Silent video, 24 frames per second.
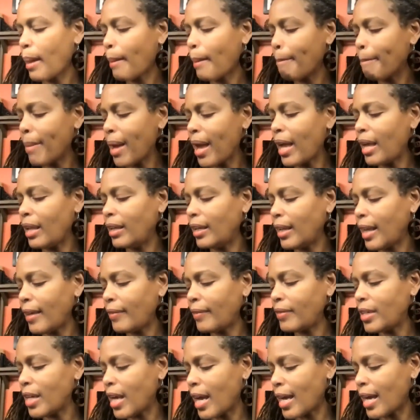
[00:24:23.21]
Mae
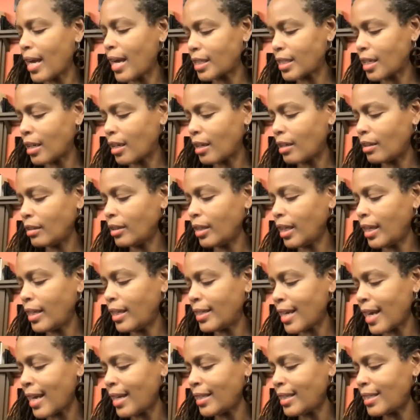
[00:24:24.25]
left NASA
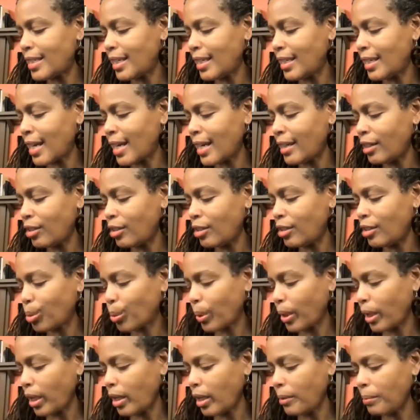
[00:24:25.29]
in
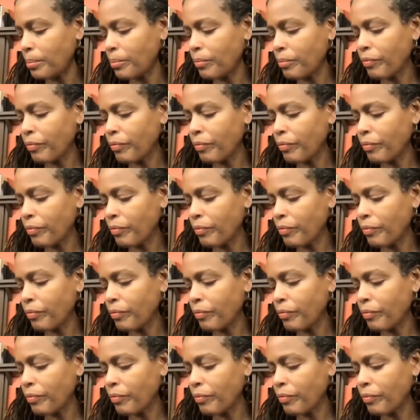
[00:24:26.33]
1993